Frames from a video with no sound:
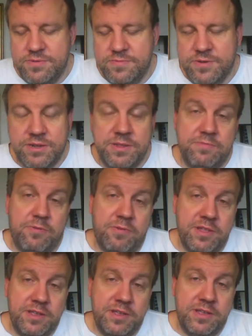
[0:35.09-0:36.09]
one
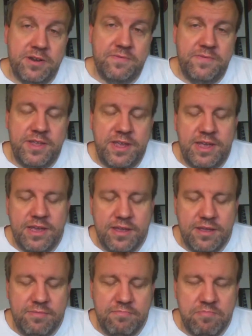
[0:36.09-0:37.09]
of the
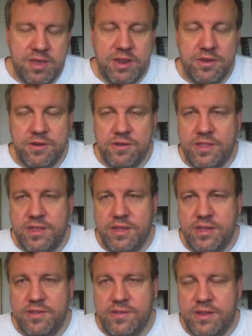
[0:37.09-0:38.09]
major
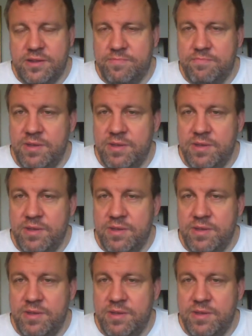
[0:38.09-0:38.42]
things that is